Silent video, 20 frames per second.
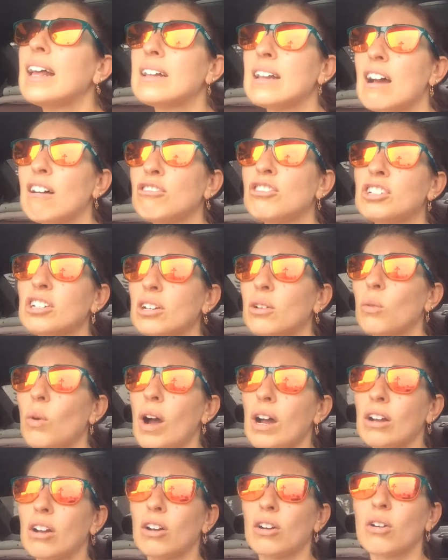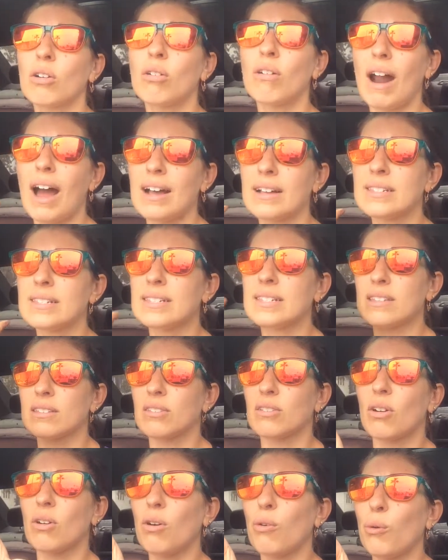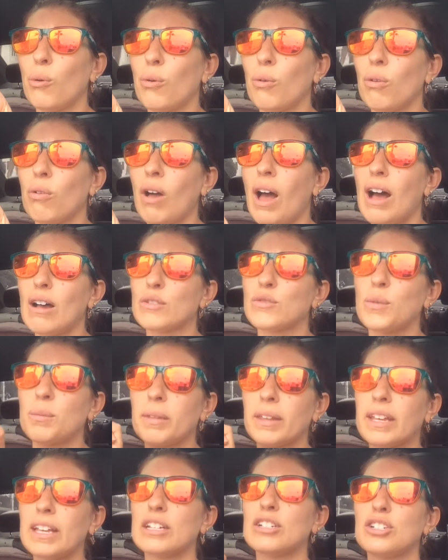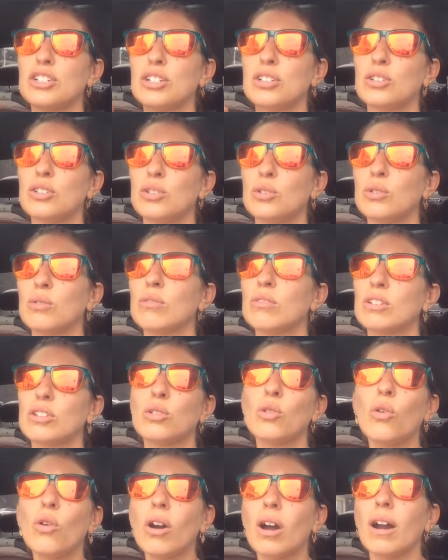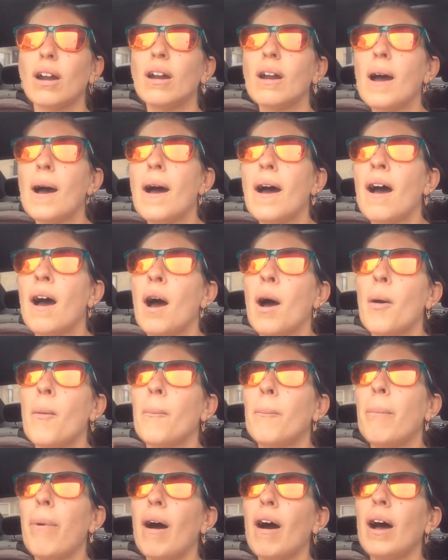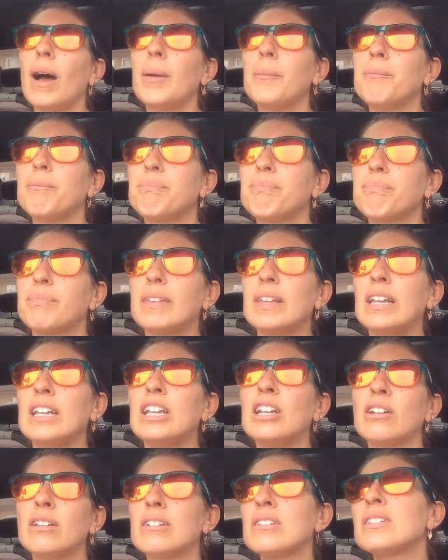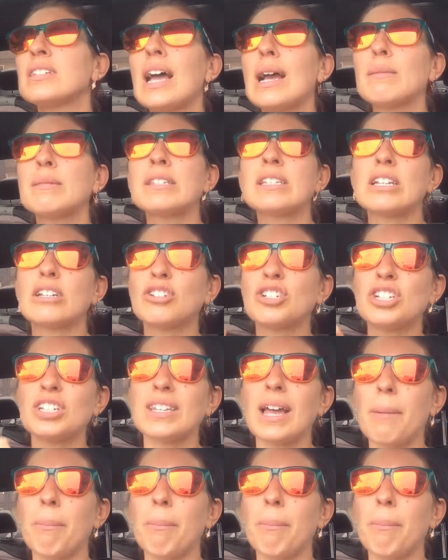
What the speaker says: and now she could walk across the whole house from the kitchen to the door. But you know, there's times still she's